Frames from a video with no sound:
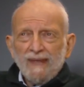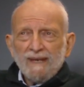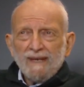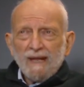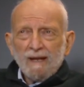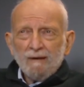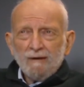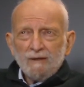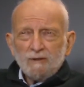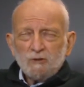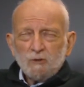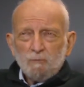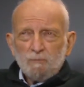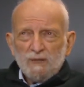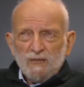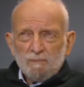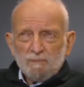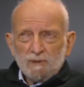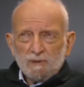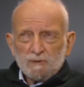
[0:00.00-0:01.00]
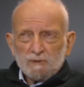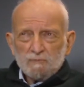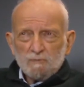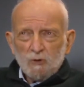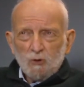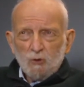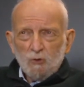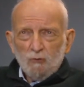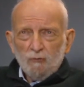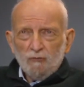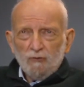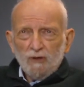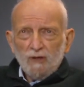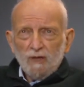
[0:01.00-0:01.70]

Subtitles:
not only do peoples move,